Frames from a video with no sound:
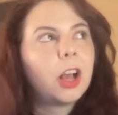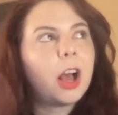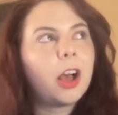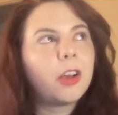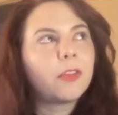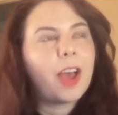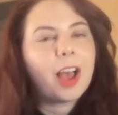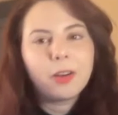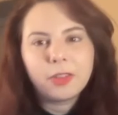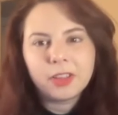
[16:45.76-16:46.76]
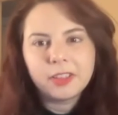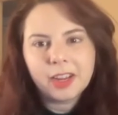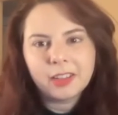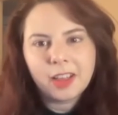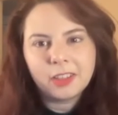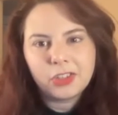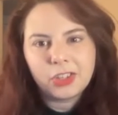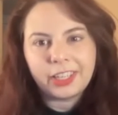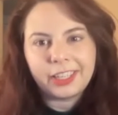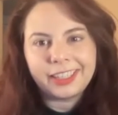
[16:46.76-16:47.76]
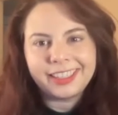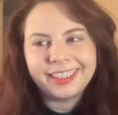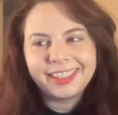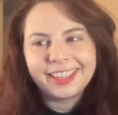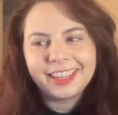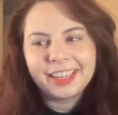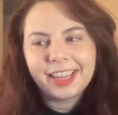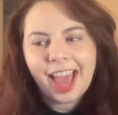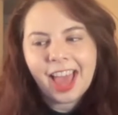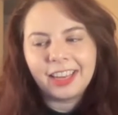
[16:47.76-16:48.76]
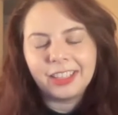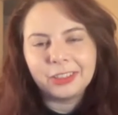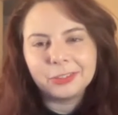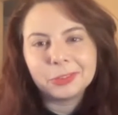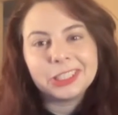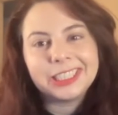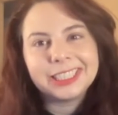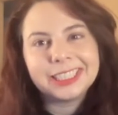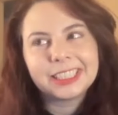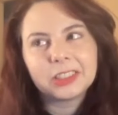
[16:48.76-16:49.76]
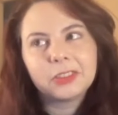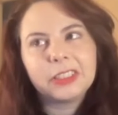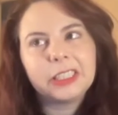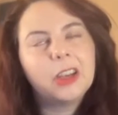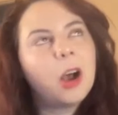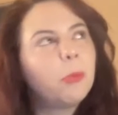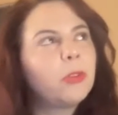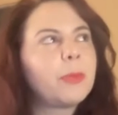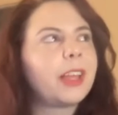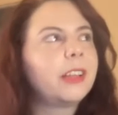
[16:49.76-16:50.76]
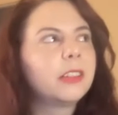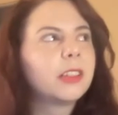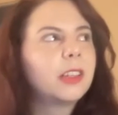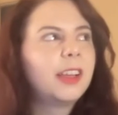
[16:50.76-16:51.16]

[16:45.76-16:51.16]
of how the technology can really successfully complement